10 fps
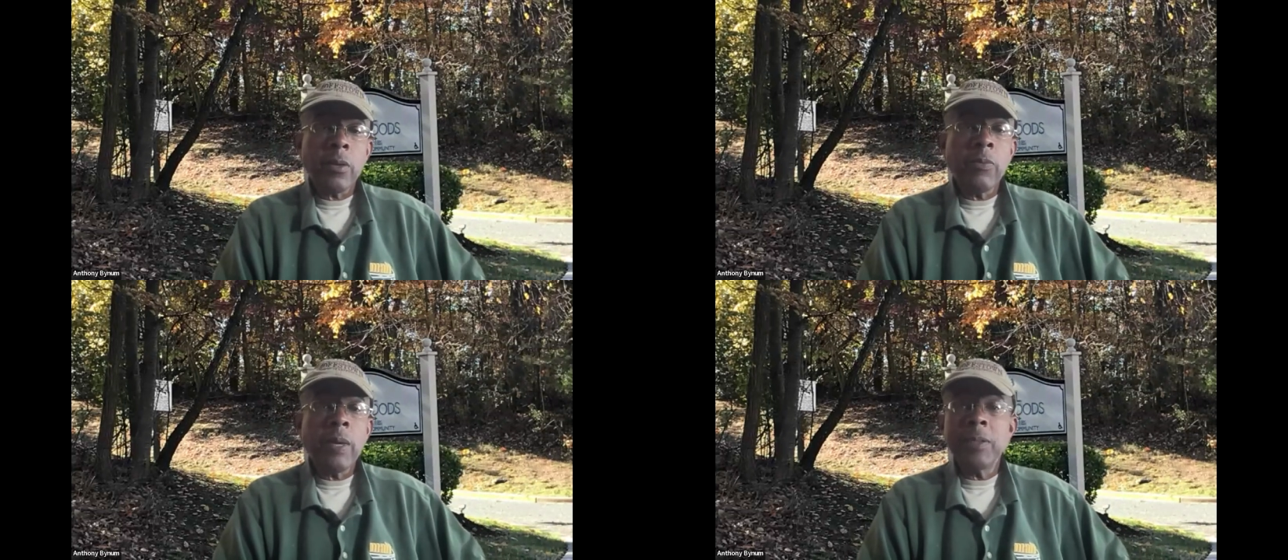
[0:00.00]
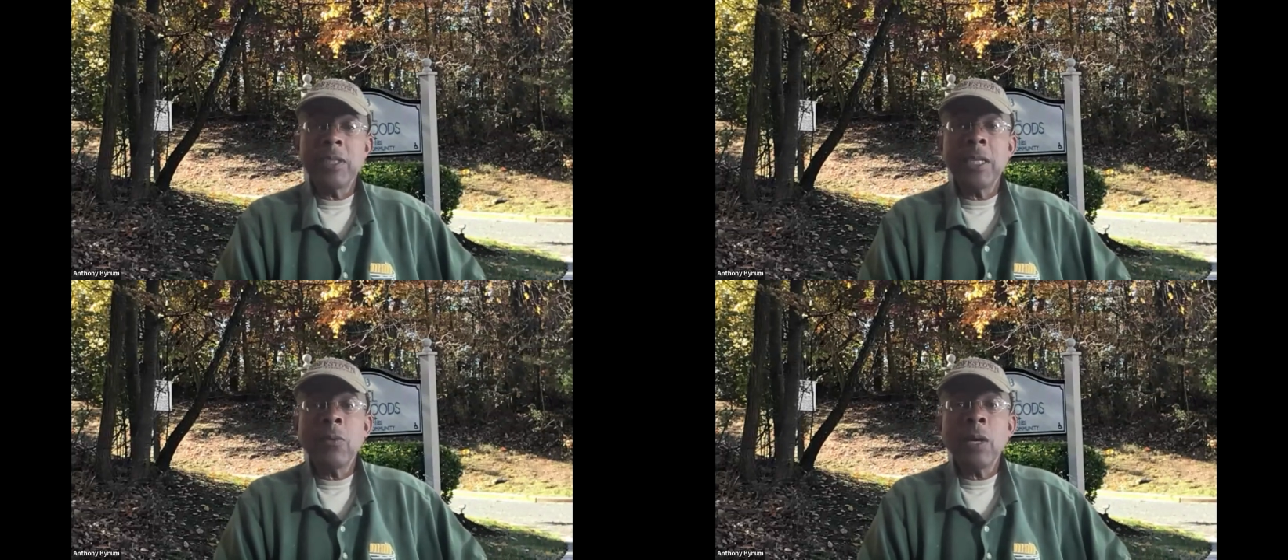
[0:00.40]
Maybe
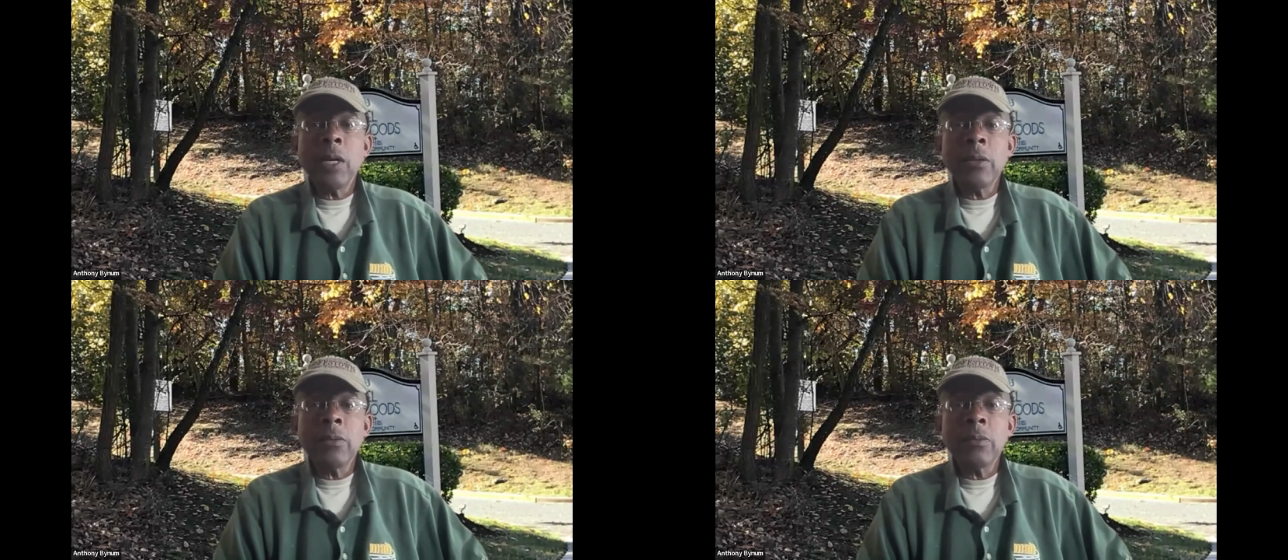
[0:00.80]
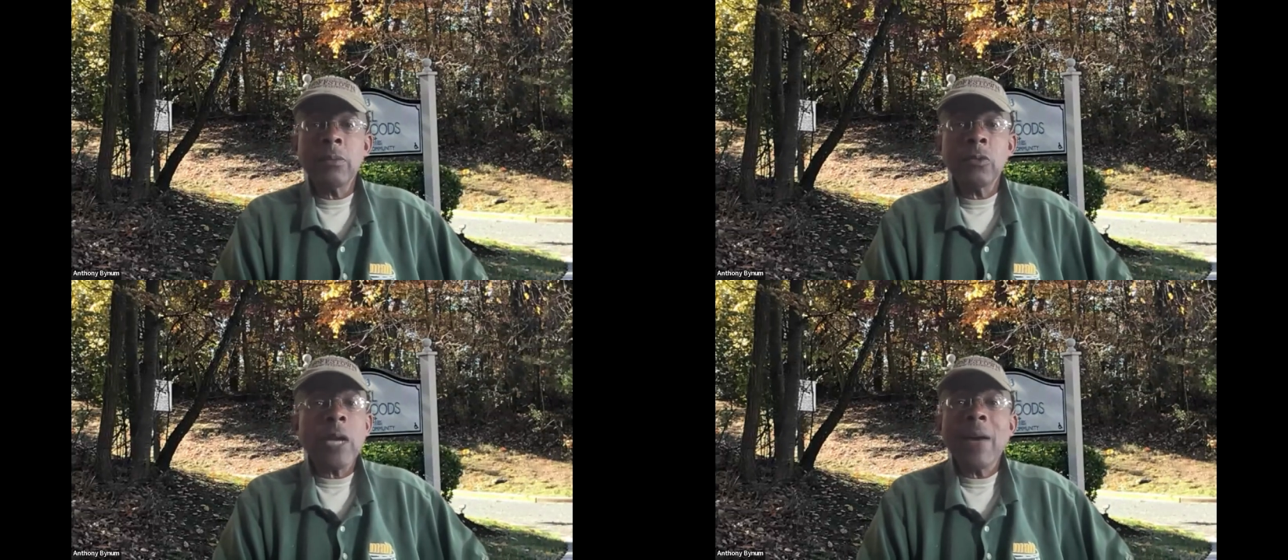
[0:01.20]
she didn't want to
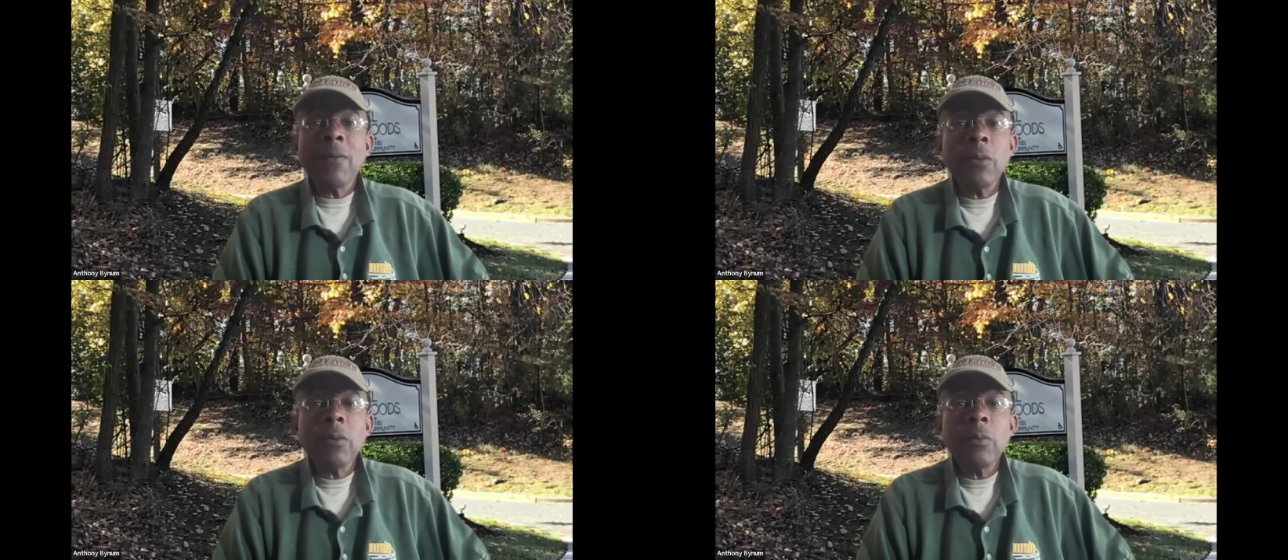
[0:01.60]
travel